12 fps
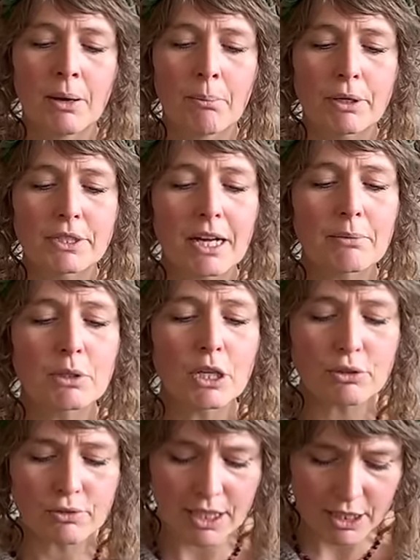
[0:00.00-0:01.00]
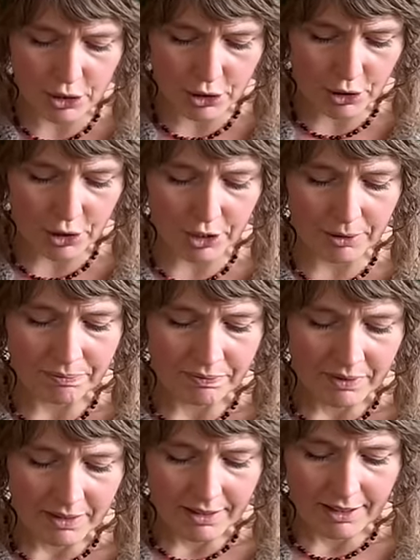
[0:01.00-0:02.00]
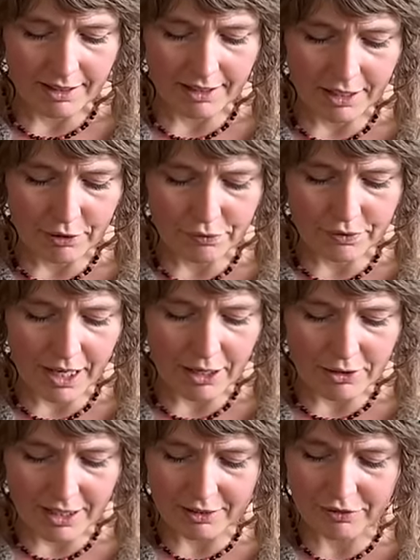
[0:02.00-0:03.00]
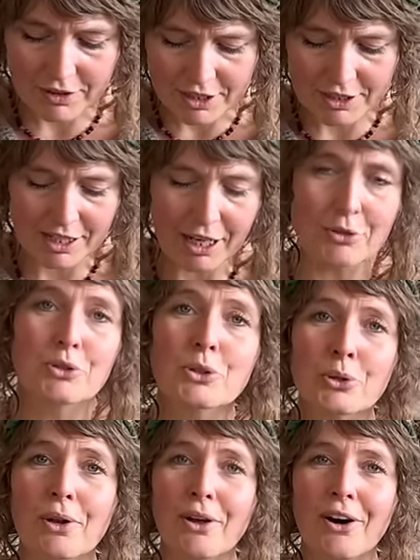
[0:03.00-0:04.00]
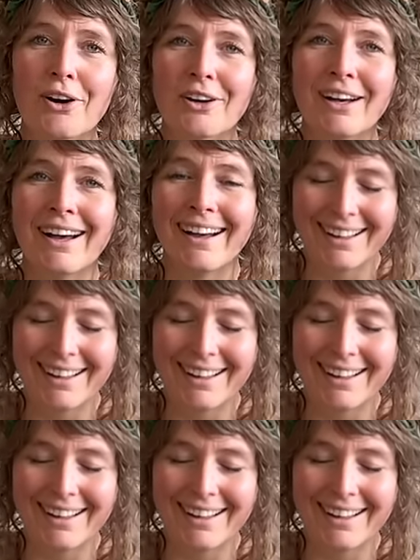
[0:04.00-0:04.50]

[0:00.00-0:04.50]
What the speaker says: But I'm not really sure if it's now too long,